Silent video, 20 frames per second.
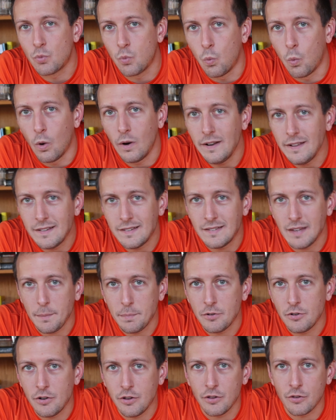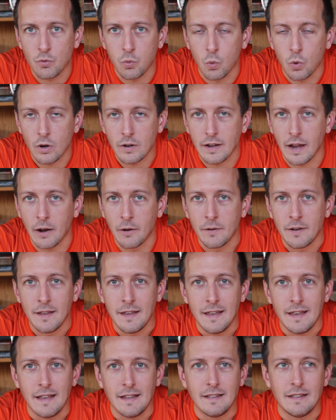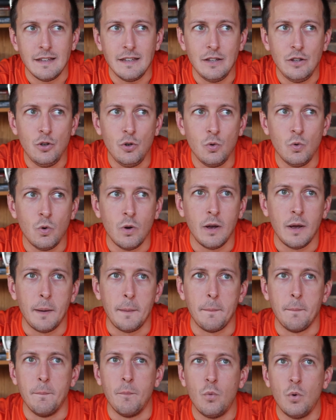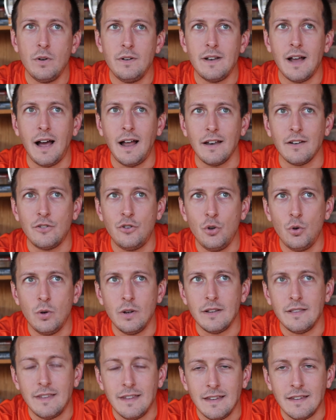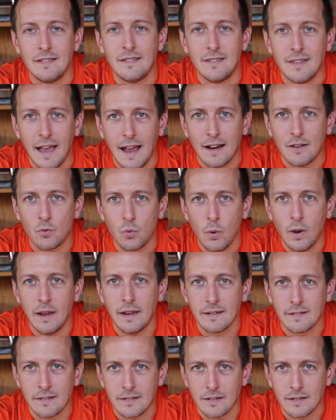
one exception to this workout, that you would not do it the exact way it's